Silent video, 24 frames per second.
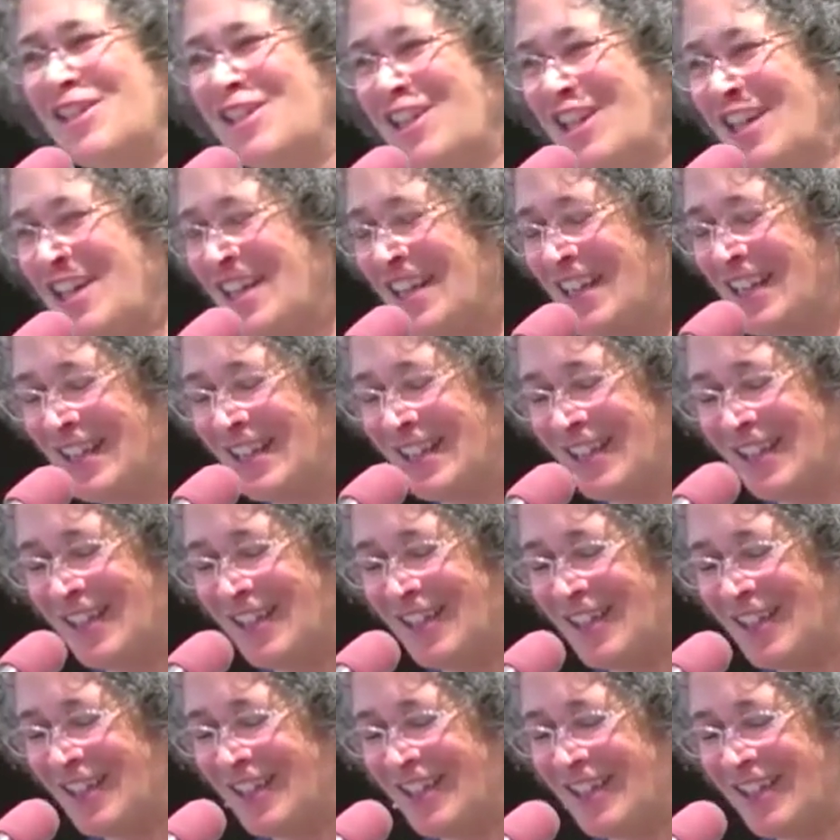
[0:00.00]

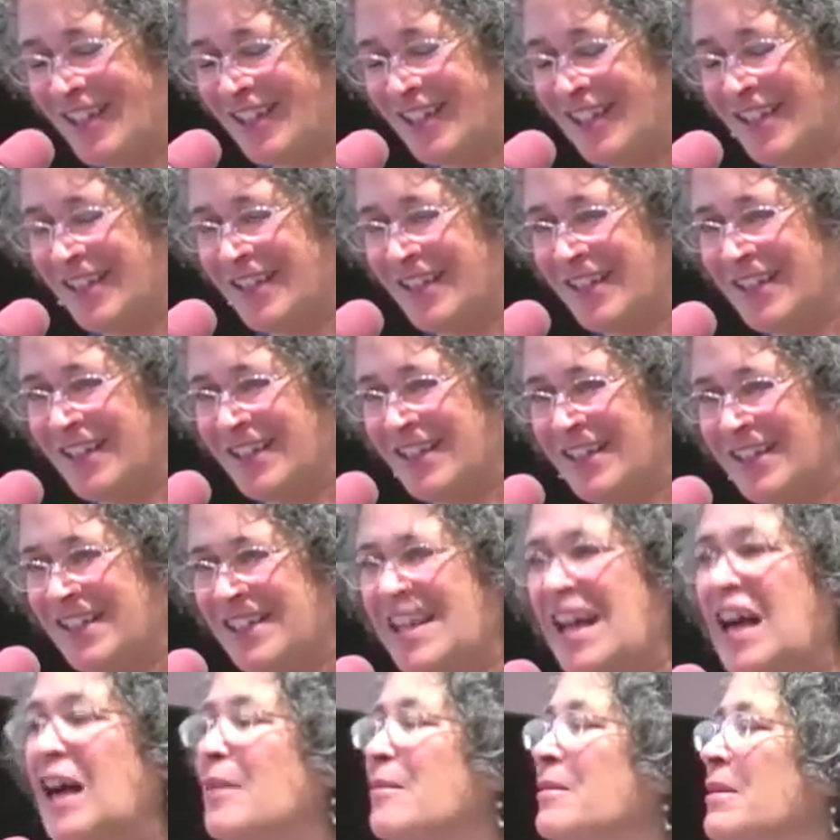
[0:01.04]
change,
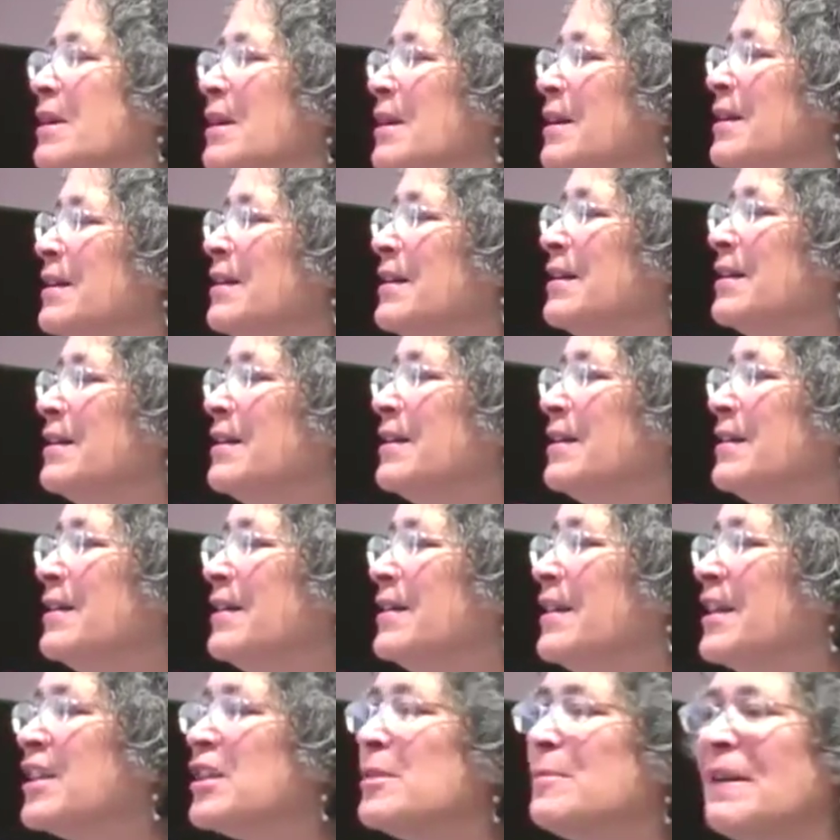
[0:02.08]
not
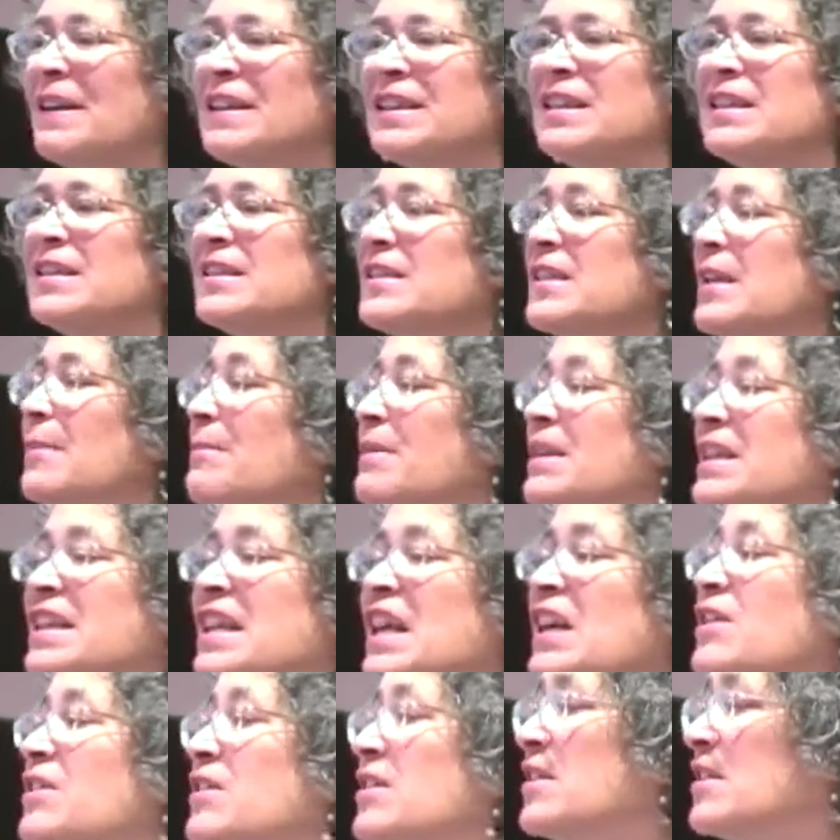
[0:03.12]
expecting
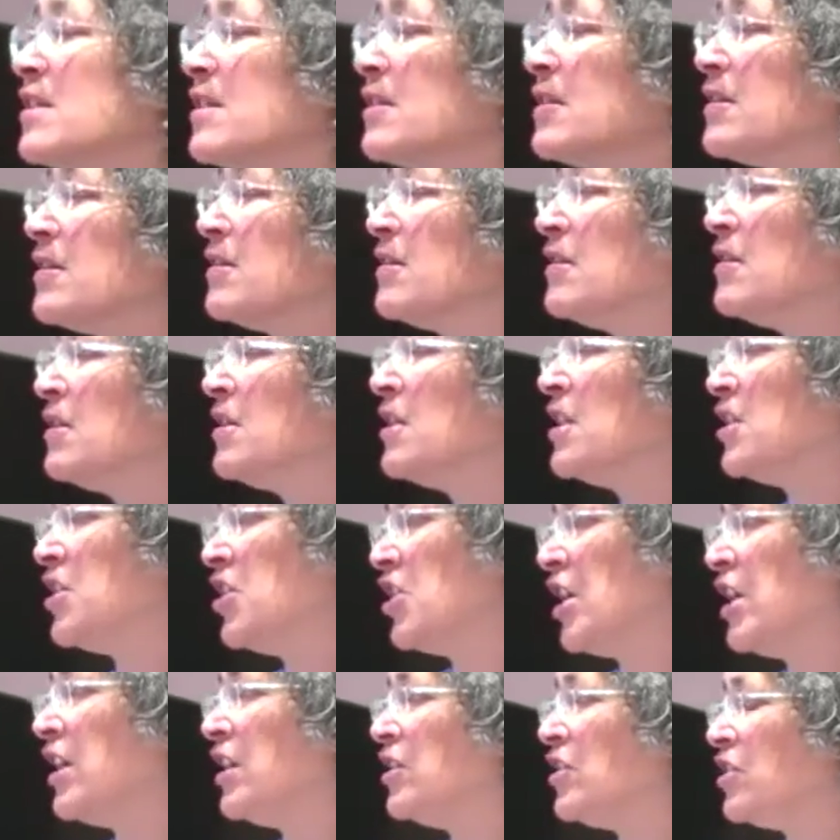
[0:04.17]
somebody else to
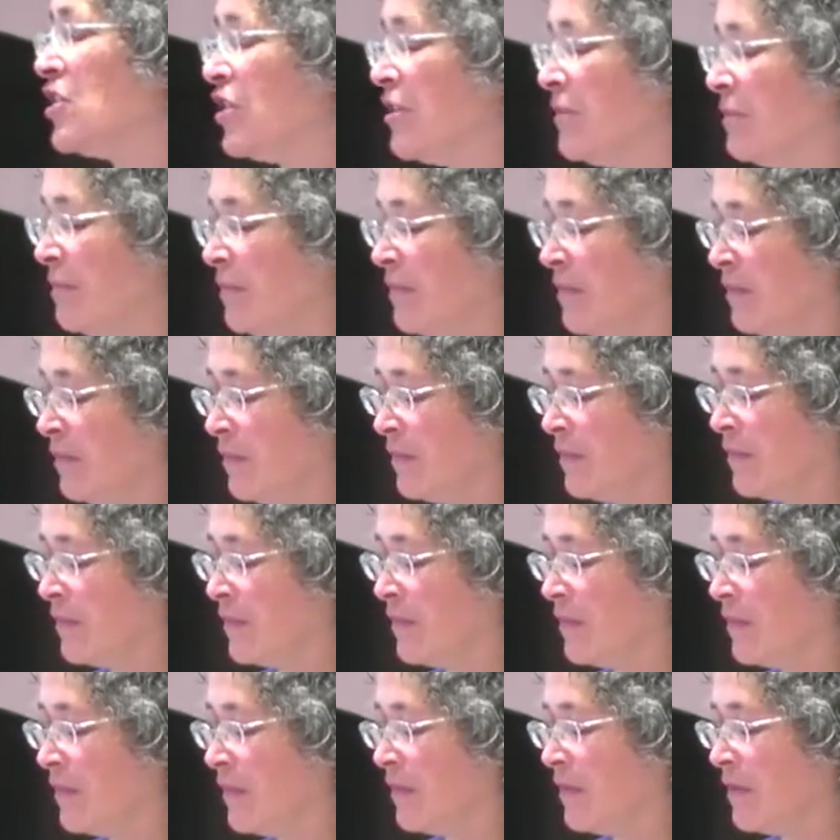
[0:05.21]
change him.
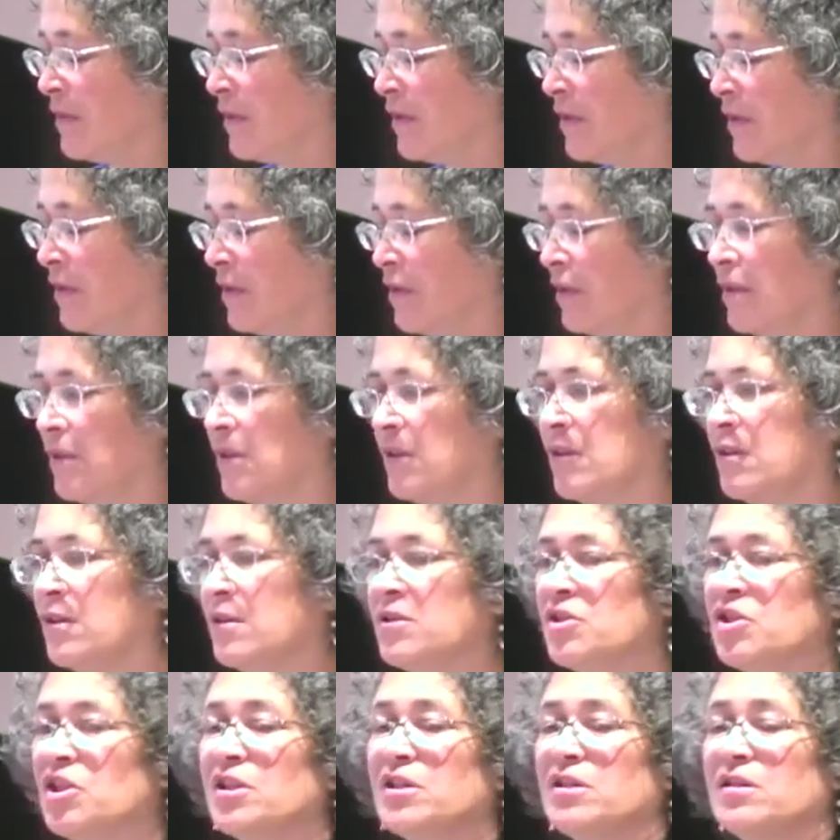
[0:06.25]

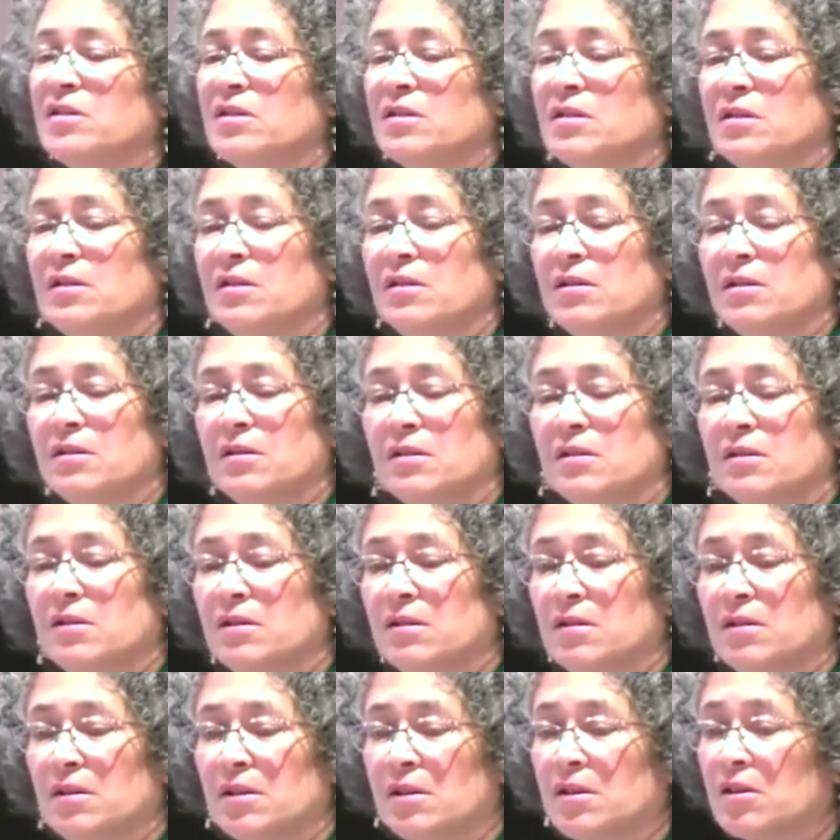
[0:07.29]
Just
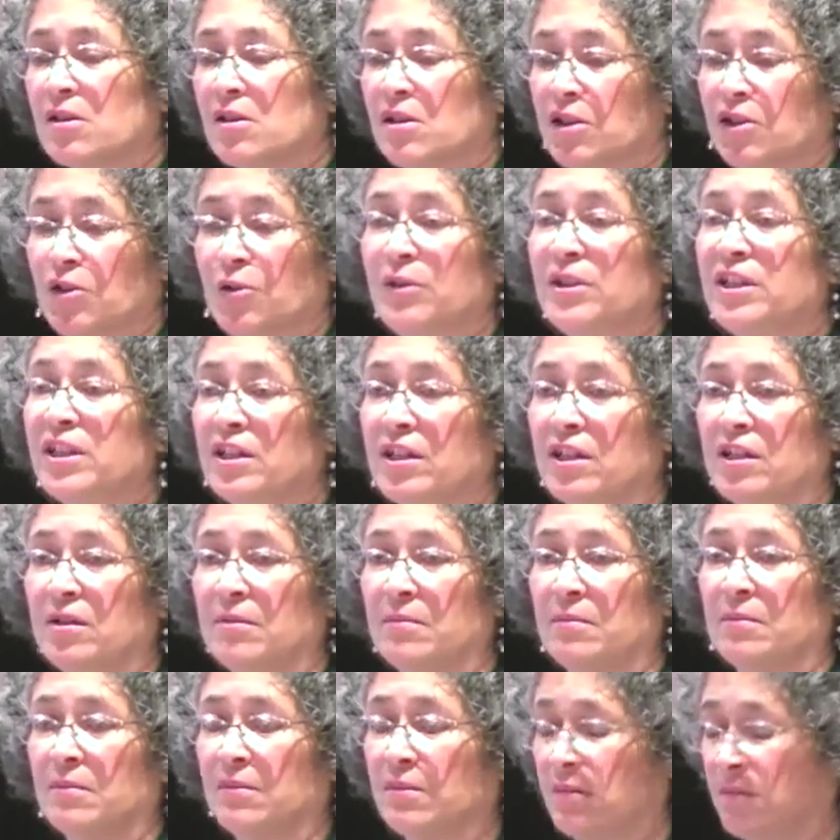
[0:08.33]
including
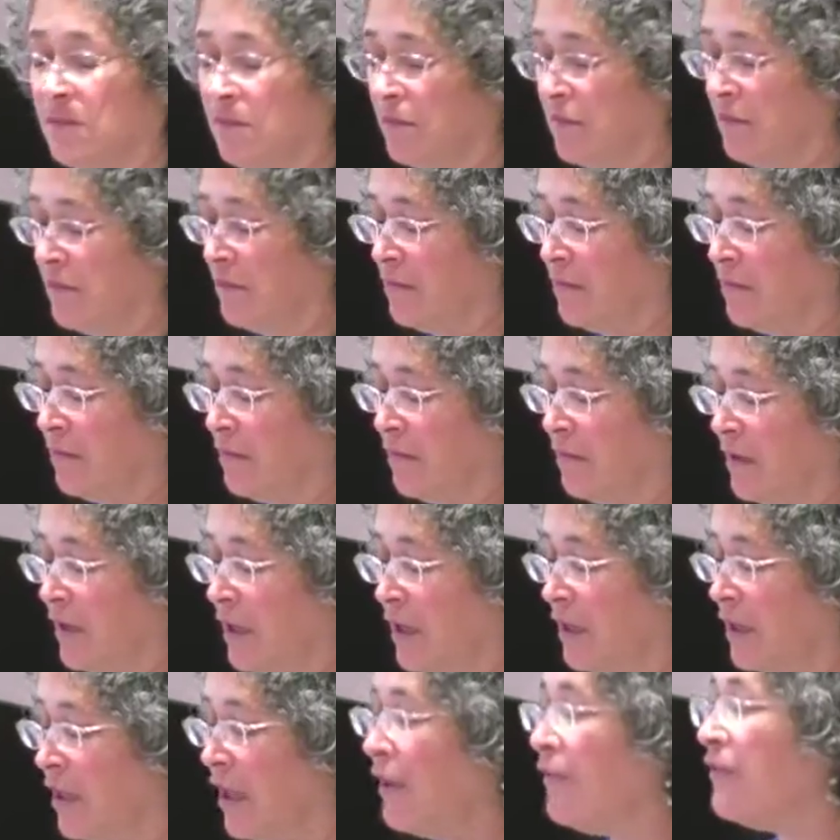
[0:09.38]
him
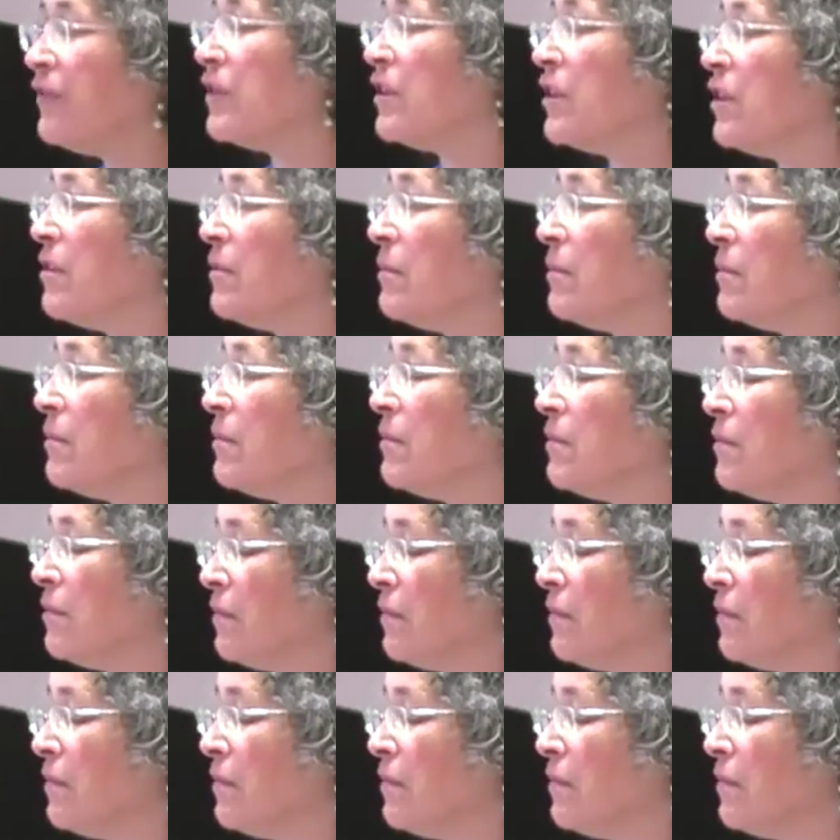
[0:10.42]
and loving him